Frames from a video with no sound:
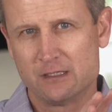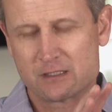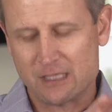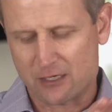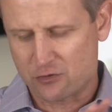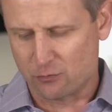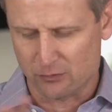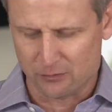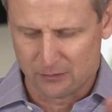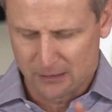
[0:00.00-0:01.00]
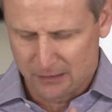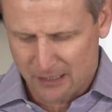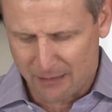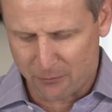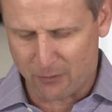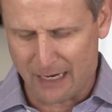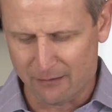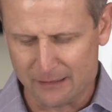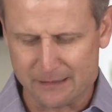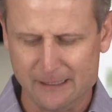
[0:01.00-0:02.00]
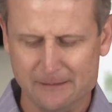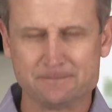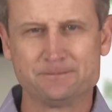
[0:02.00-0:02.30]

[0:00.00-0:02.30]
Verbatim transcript: sexual immorality.